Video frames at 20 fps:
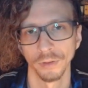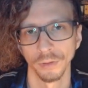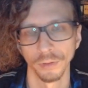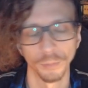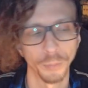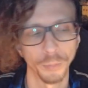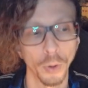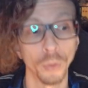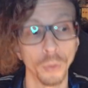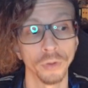
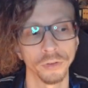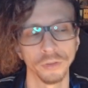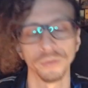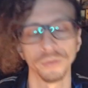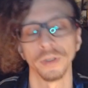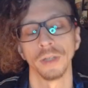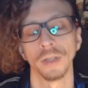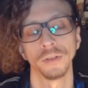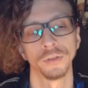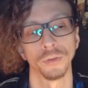bonus
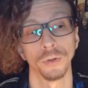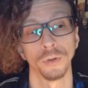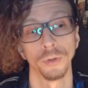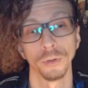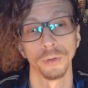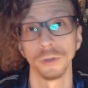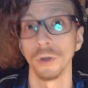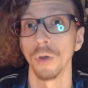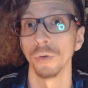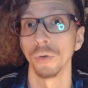events or
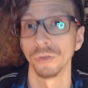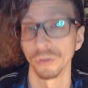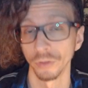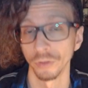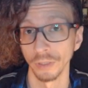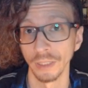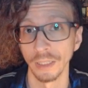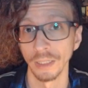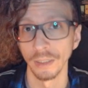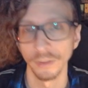ghost
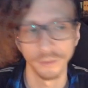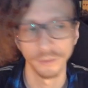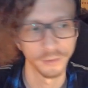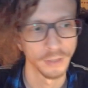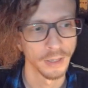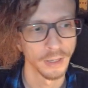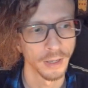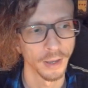leads,